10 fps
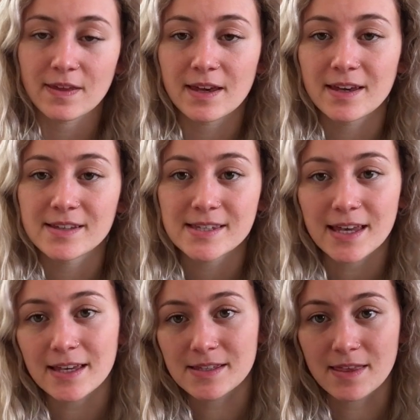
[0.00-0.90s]
The
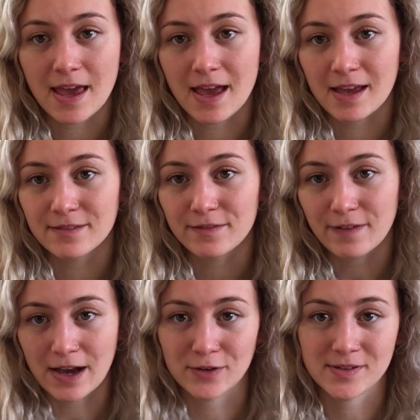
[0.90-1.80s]
sixth and
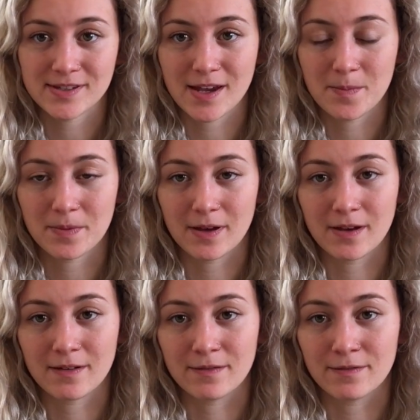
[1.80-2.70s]
final step
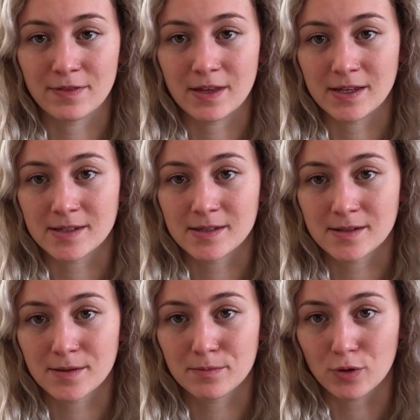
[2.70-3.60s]
of this